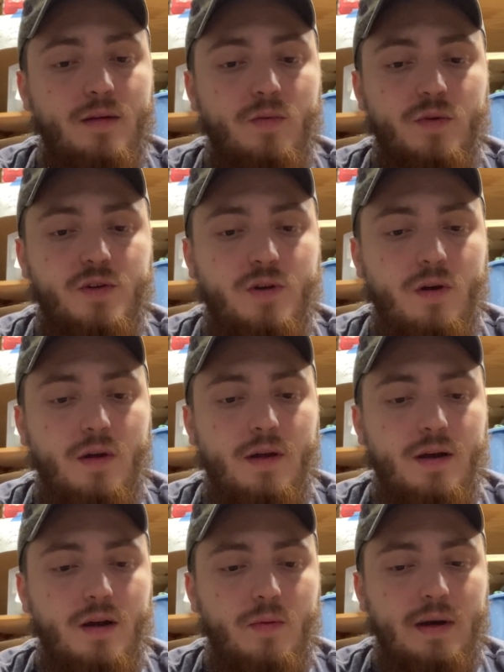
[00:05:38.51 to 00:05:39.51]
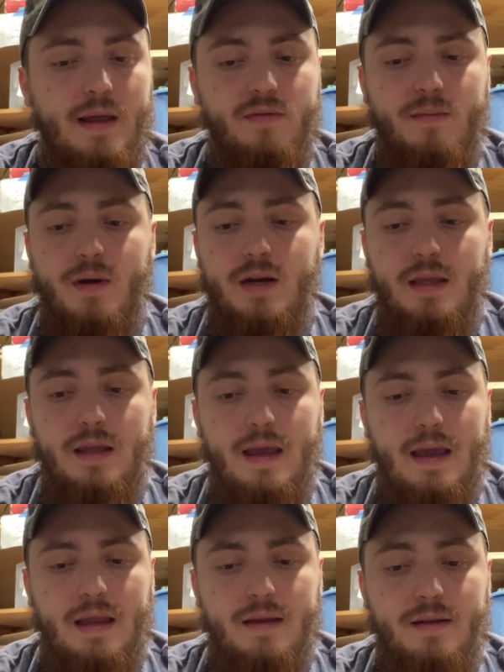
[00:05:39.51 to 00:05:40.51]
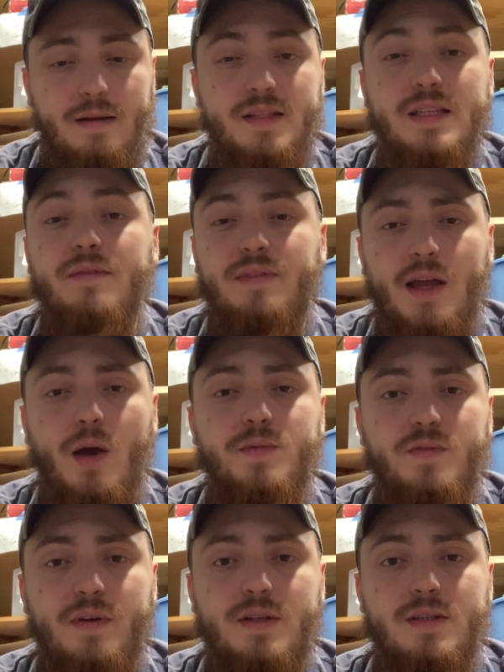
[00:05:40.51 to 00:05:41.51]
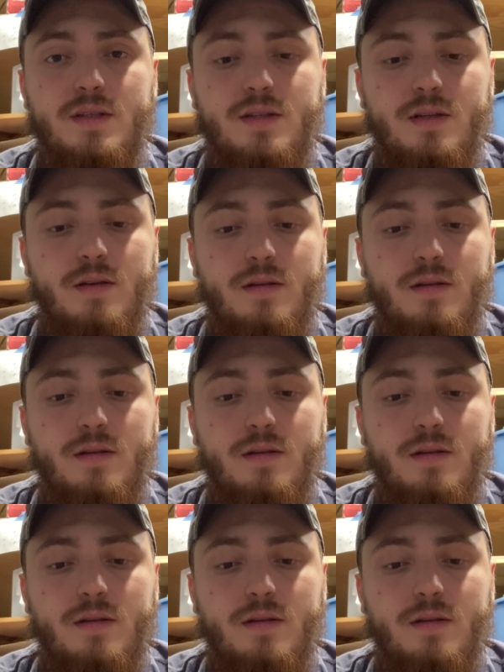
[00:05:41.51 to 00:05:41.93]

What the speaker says: when I have the money, and see if that helps fix this.